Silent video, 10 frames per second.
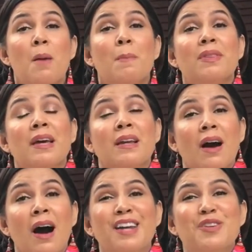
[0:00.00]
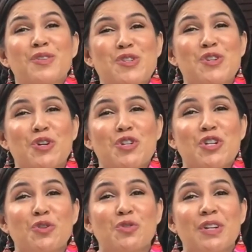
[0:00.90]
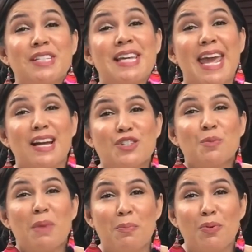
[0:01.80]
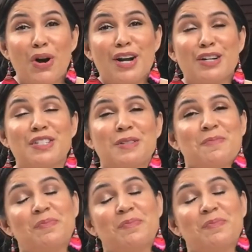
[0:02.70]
but then God used your children to answer my prayers.